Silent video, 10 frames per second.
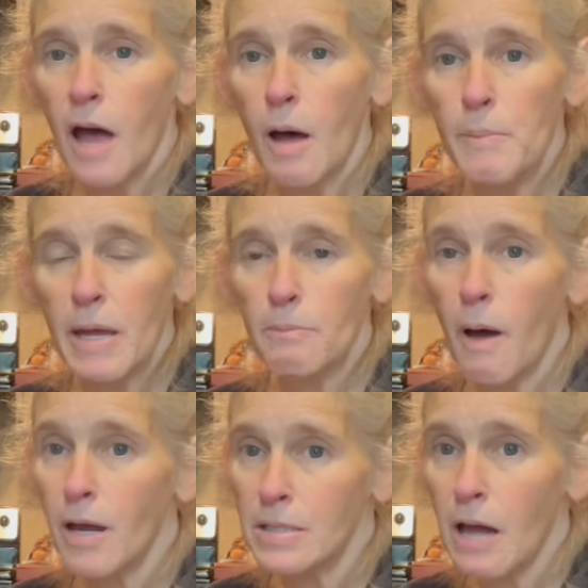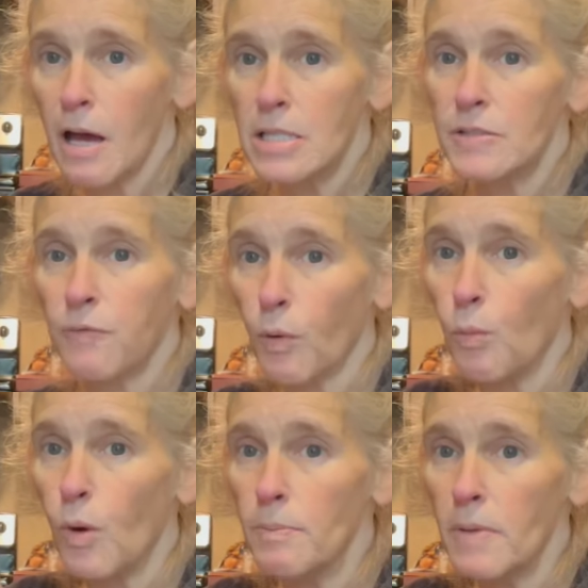of being monetized for
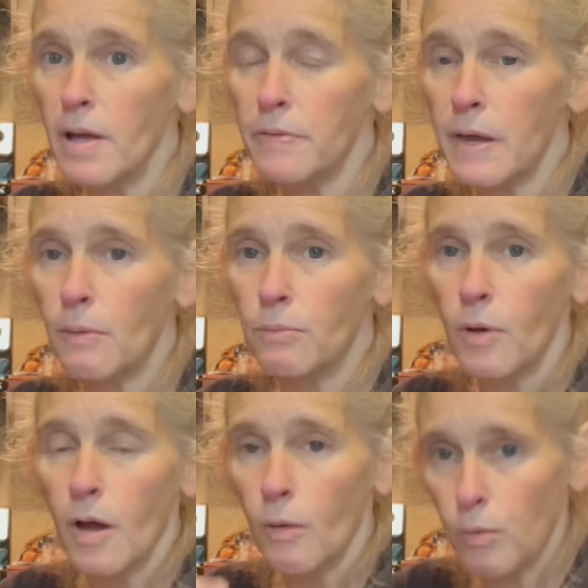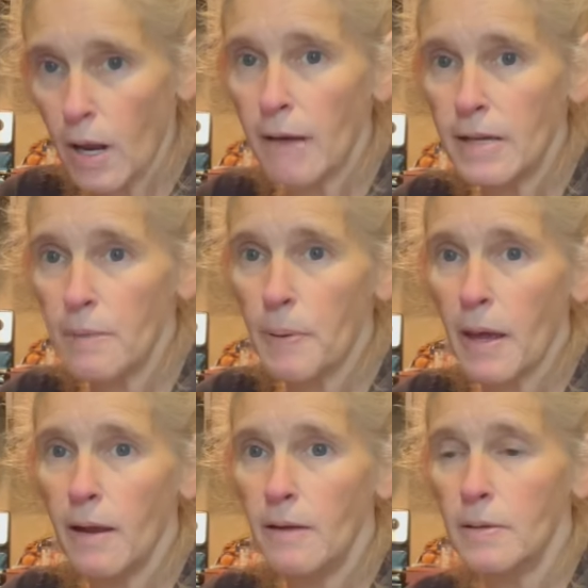one month and what I'd get
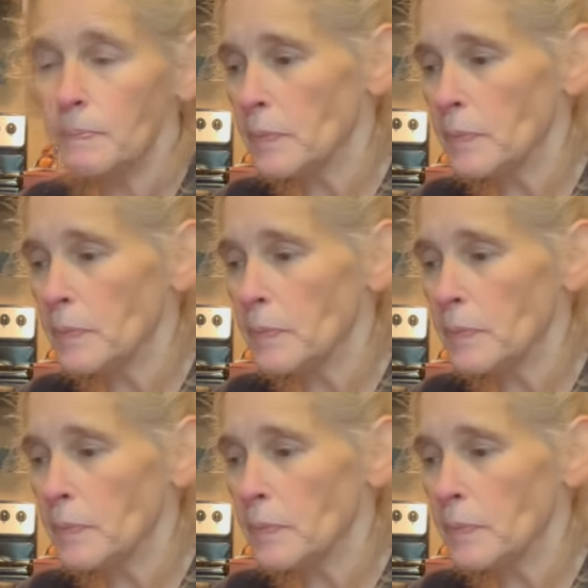paid